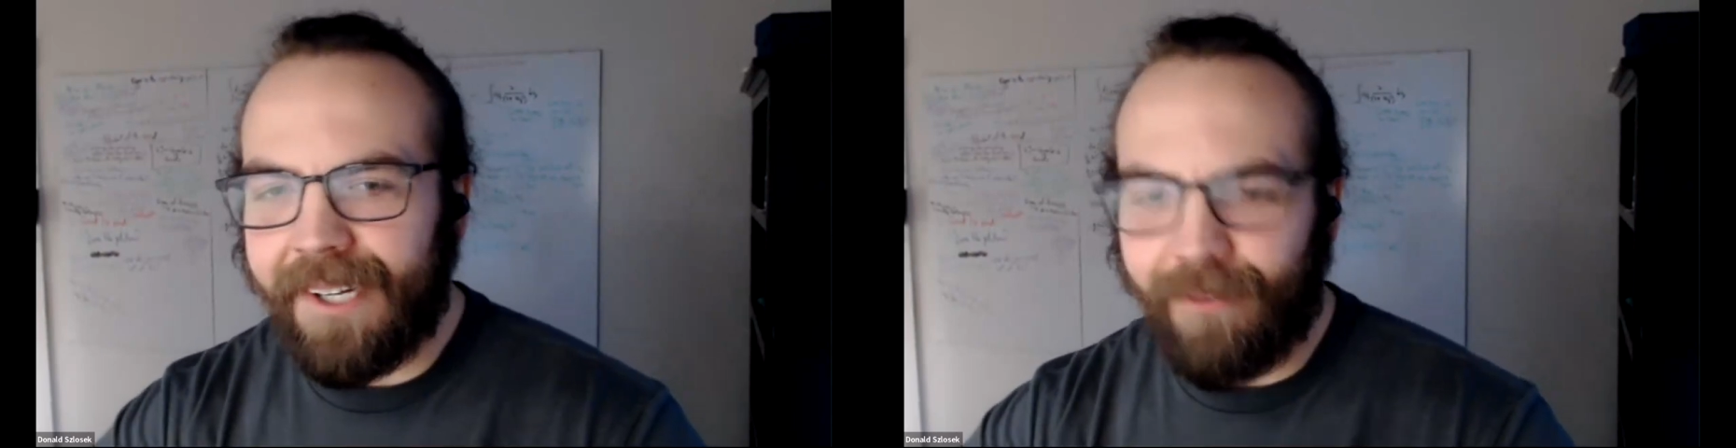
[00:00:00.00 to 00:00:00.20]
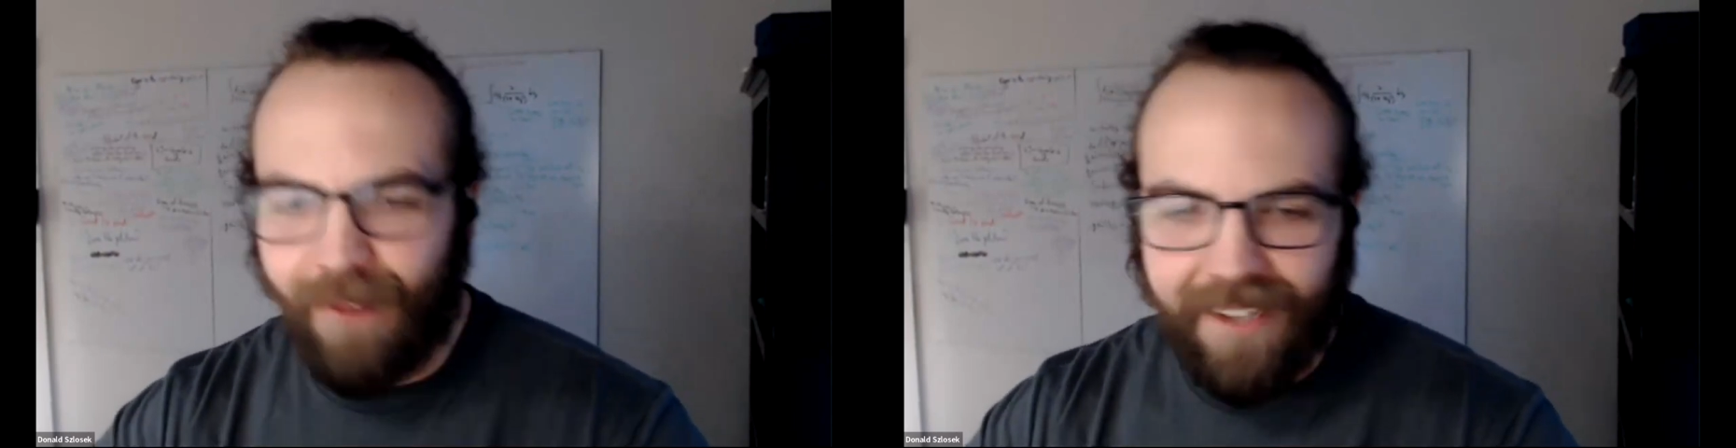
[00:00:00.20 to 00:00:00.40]

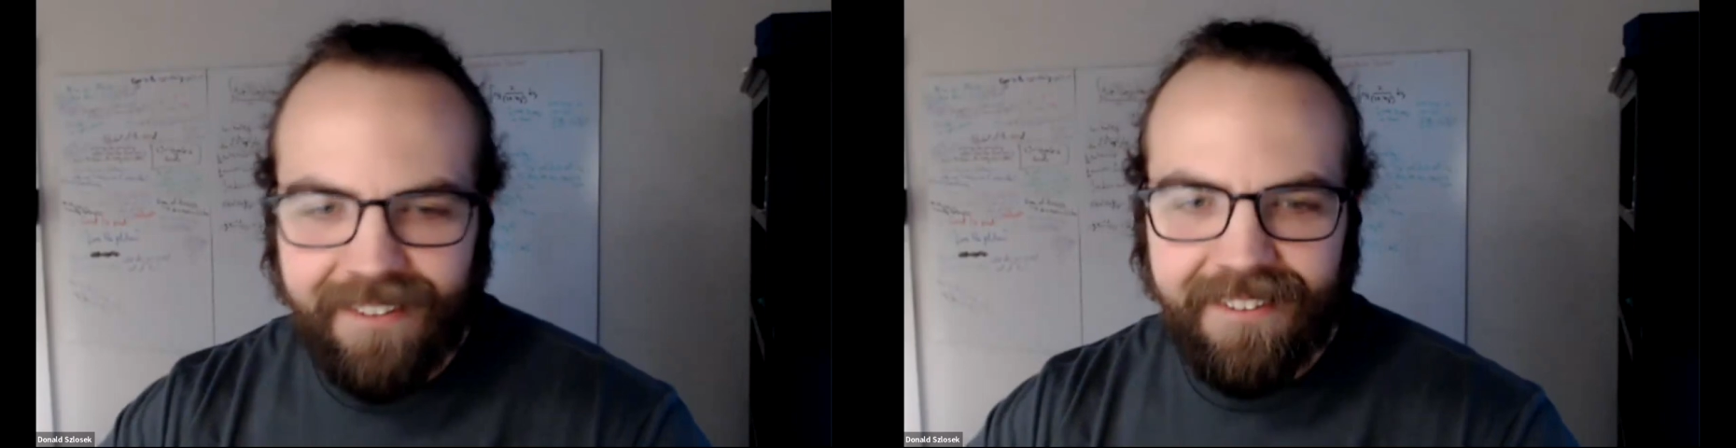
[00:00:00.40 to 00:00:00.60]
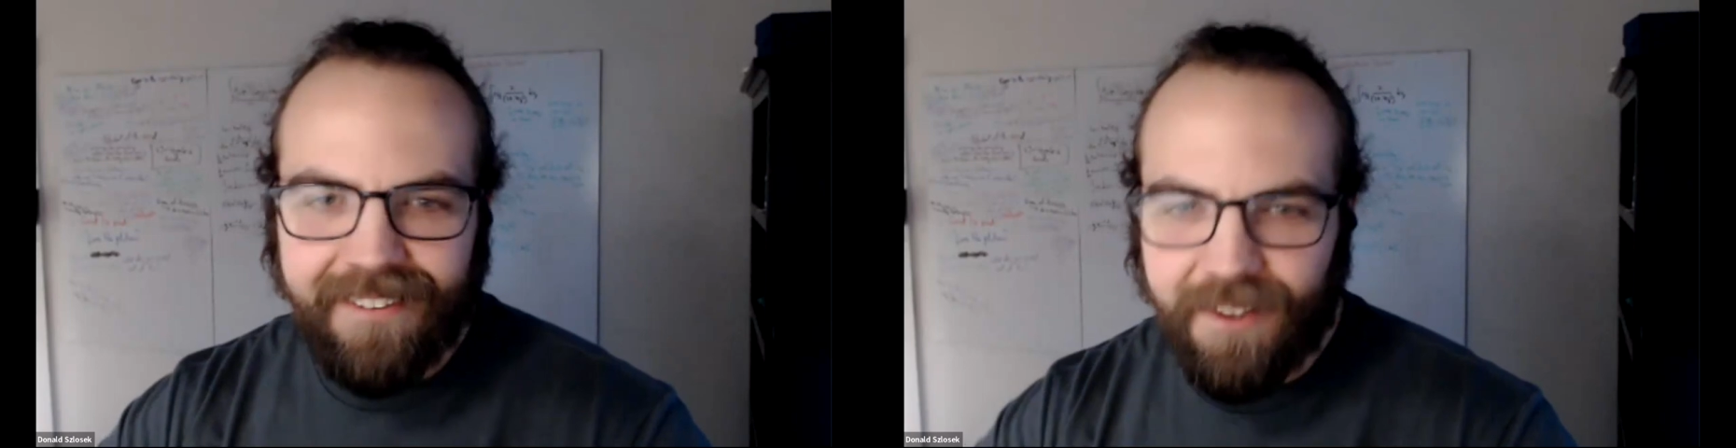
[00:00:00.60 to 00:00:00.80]
Rust
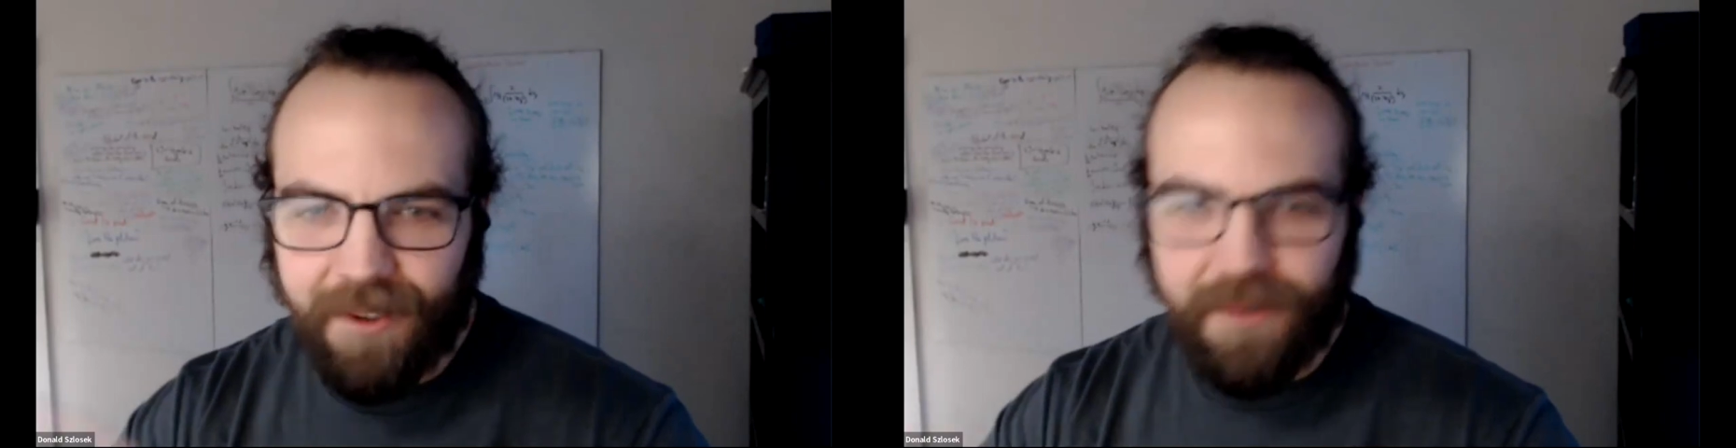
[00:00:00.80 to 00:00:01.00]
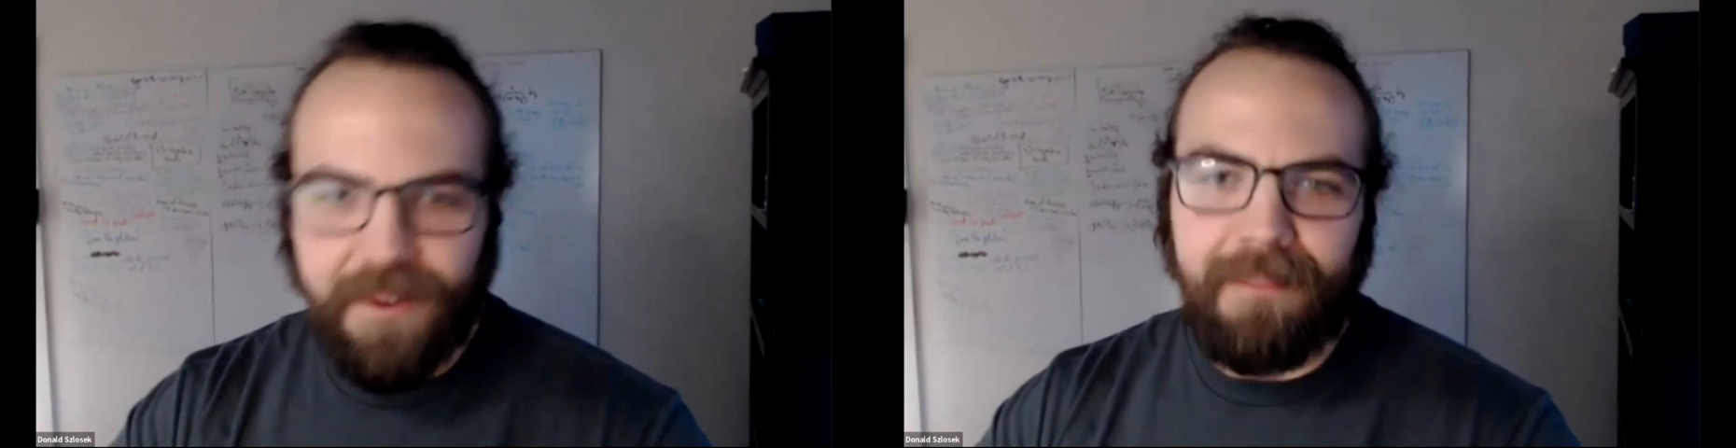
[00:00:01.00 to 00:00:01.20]

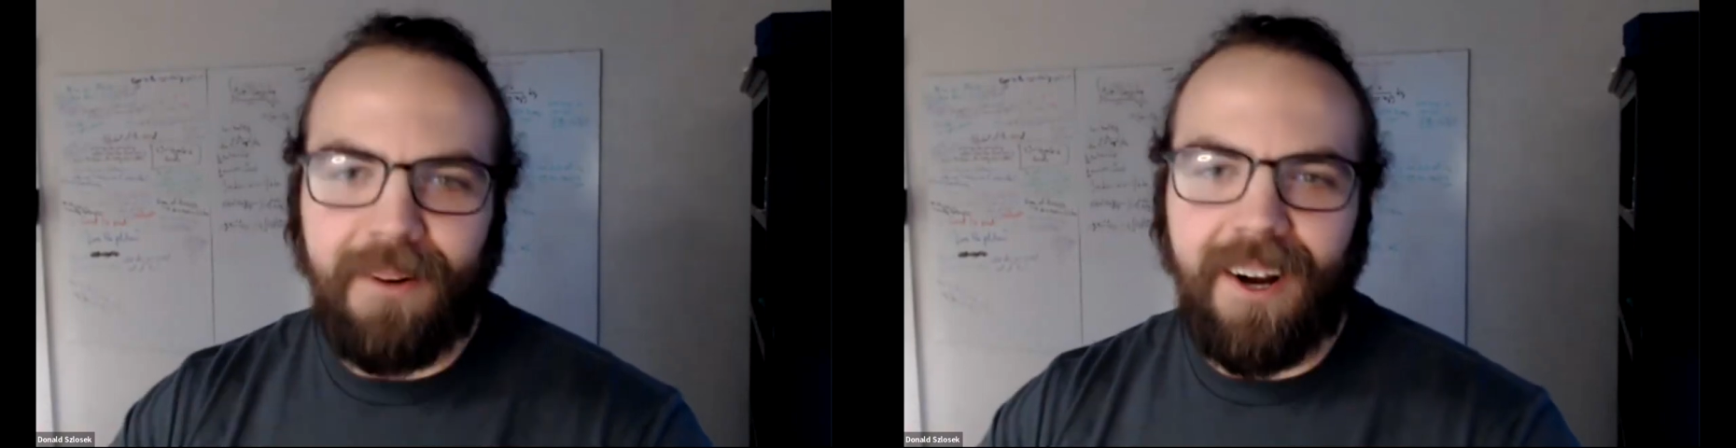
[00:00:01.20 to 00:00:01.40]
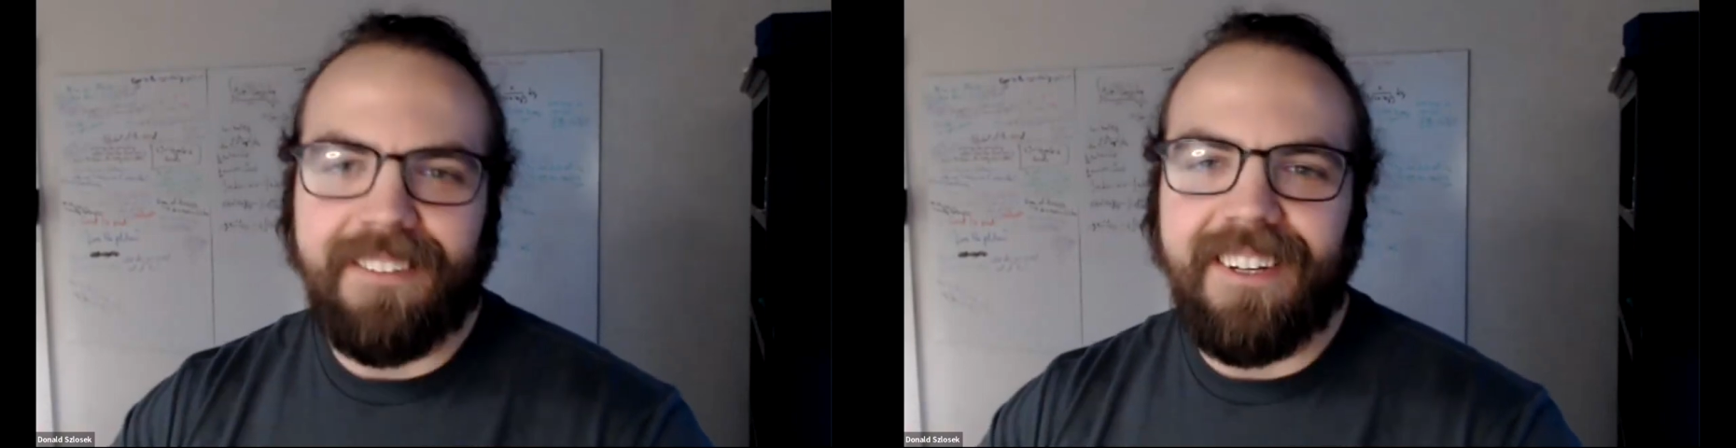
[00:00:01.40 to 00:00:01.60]
through that
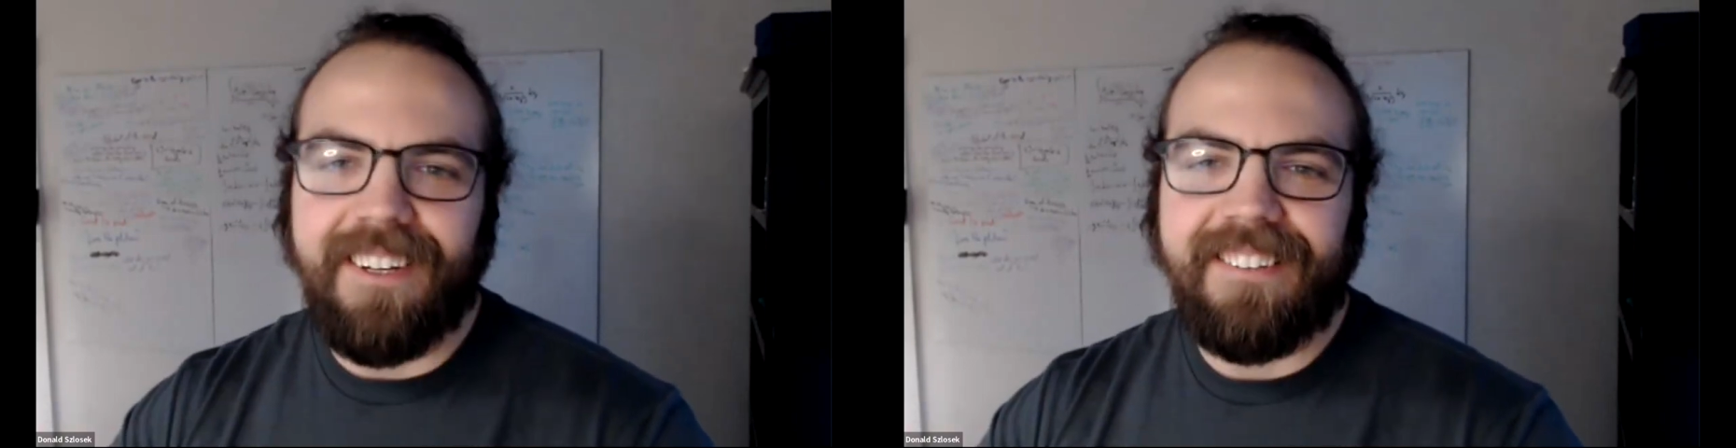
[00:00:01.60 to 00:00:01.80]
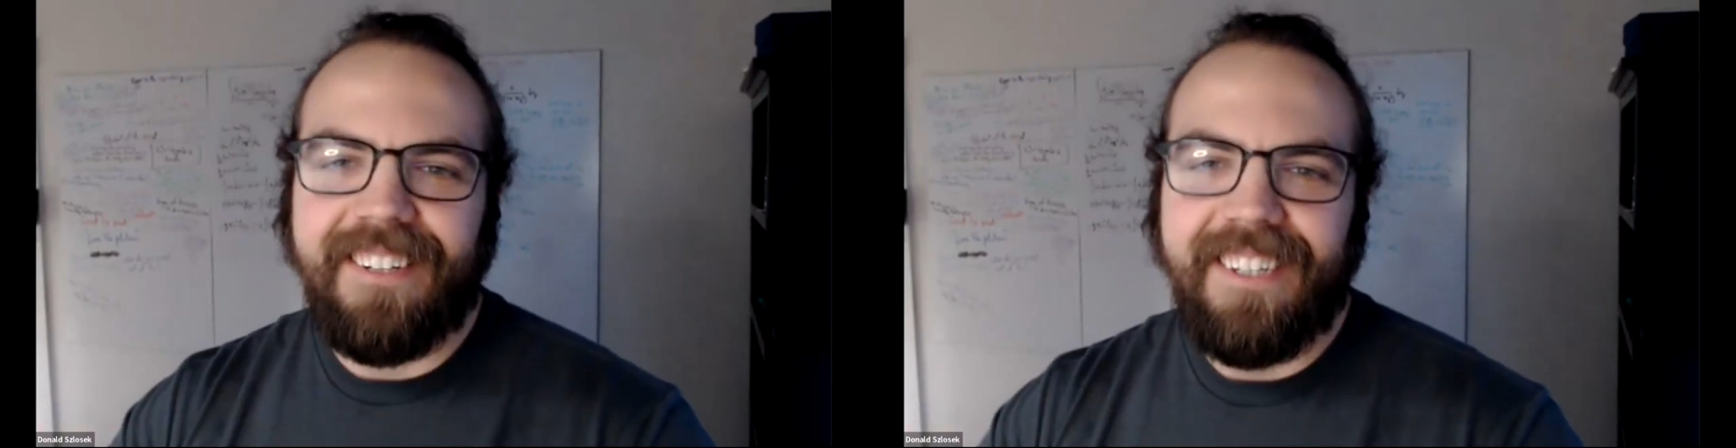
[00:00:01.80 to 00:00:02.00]
process.